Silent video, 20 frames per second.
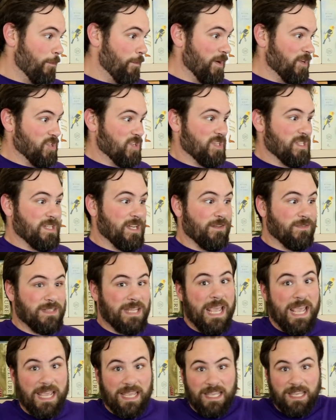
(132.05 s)
bunch of stuff
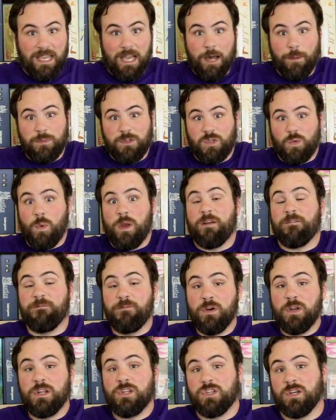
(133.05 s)
taking up square
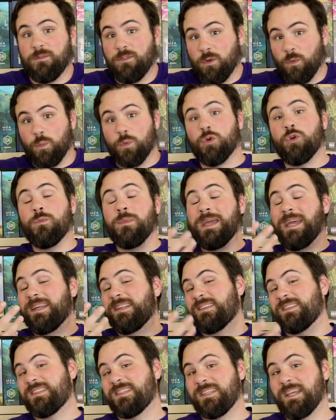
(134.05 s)
footage of the room
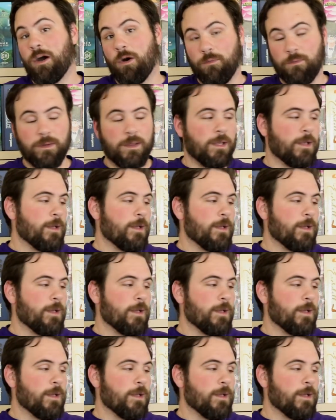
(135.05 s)
itself.